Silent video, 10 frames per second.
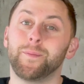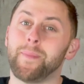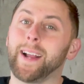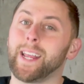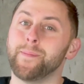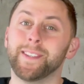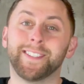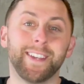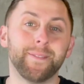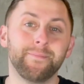My name is
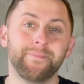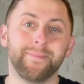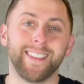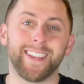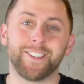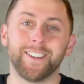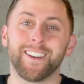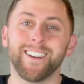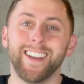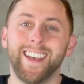Tim, the
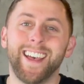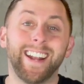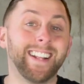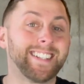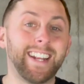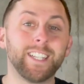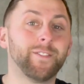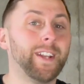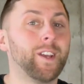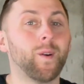engineer, and in today's
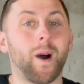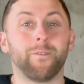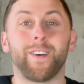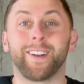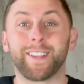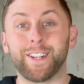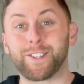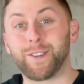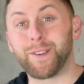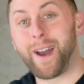video, I'm finally gonna
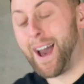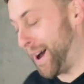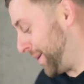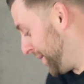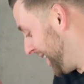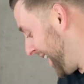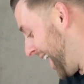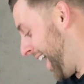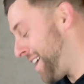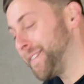show you how
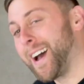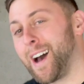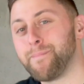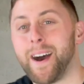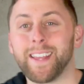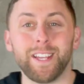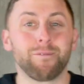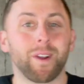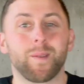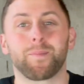I've got my
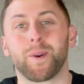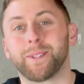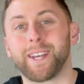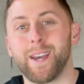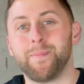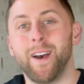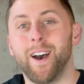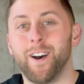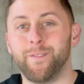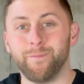E-RUNR
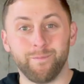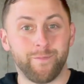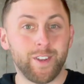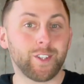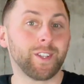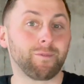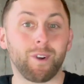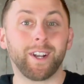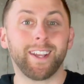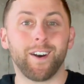prototype officially
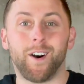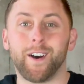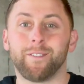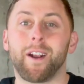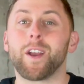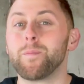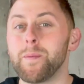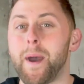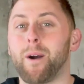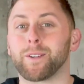running on Ryobi
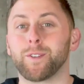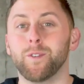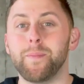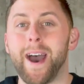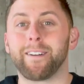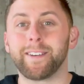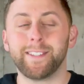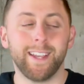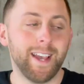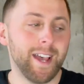power tool batteries.